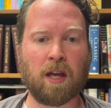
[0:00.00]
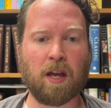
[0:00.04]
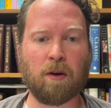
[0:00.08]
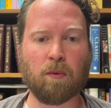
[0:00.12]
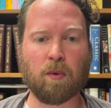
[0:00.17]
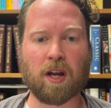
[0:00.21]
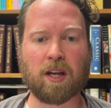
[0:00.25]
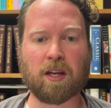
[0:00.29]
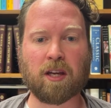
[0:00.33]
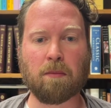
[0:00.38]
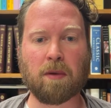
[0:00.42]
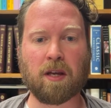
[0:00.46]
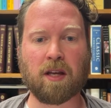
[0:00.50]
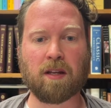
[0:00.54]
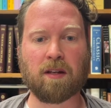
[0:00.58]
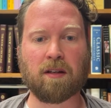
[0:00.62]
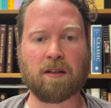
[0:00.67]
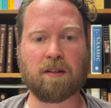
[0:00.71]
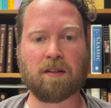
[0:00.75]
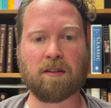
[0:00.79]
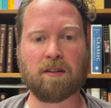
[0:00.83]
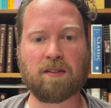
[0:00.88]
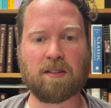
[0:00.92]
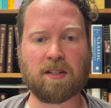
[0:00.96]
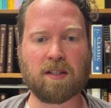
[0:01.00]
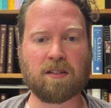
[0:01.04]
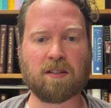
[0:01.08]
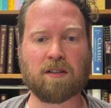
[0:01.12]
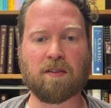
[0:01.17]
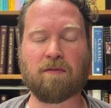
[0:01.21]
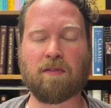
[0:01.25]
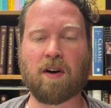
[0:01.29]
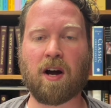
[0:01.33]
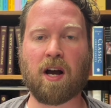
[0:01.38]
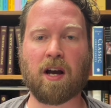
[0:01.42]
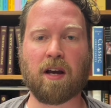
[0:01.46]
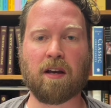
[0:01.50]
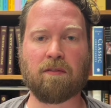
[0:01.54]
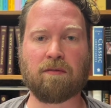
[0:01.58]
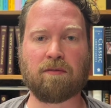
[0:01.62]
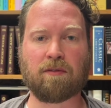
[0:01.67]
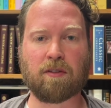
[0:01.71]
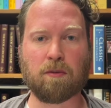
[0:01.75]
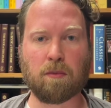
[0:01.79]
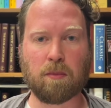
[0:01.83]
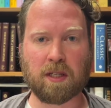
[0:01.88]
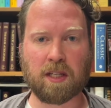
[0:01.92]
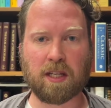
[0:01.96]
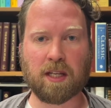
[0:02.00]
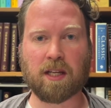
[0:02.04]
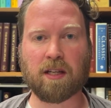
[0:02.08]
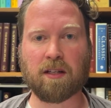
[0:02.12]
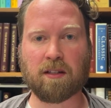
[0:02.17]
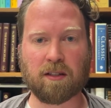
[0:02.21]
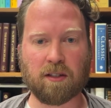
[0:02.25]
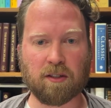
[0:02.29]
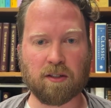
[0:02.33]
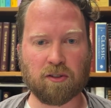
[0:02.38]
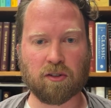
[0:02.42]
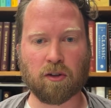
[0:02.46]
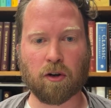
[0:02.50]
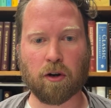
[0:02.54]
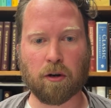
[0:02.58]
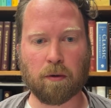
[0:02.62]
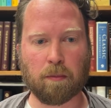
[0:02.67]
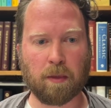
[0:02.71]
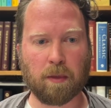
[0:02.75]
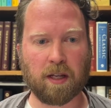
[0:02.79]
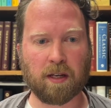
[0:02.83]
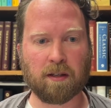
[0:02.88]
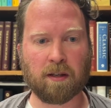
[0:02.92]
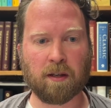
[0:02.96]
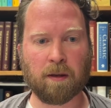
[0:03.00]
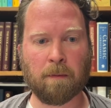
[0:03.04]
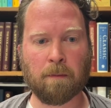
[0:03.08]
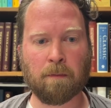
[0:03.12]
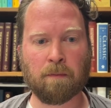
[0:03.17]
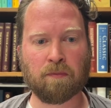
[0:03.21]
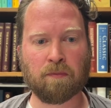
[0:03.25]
and recommend 6-5 to begin discernment.